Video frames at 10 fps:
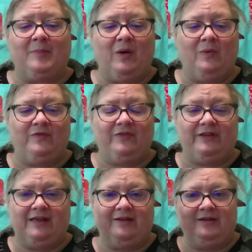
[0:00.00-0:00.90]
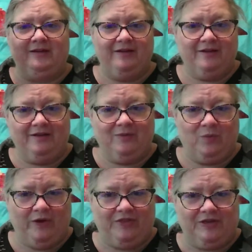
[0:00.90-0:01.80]
hopefully
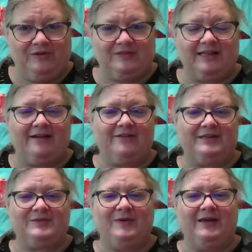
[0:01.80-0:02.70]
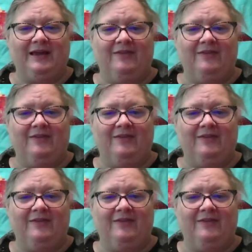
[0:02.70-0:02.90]
with the newsletter this week